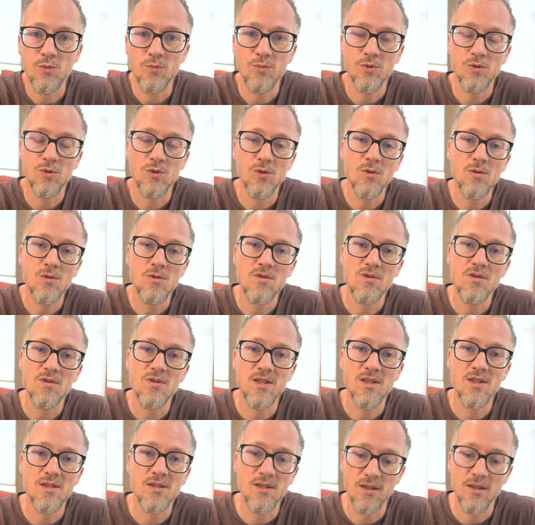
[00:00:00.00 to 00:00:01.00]
Pro, so
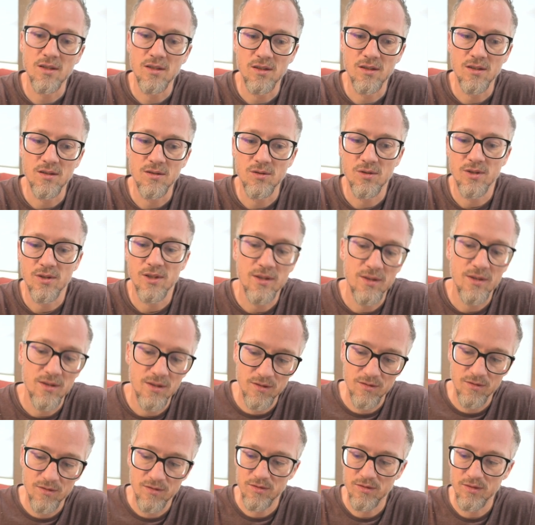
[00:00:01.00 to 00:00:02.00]
there's like a
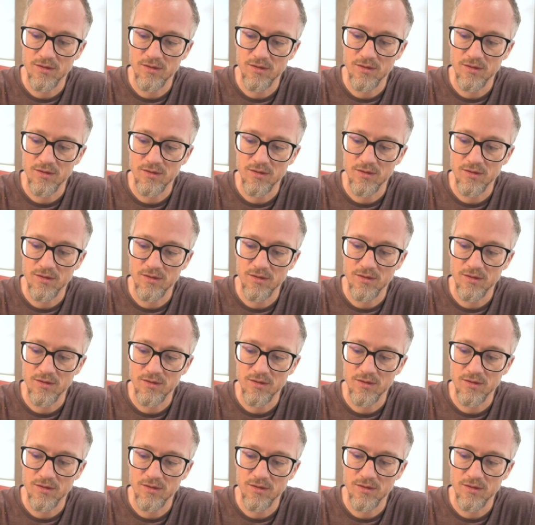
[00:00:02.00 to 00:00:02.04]
creative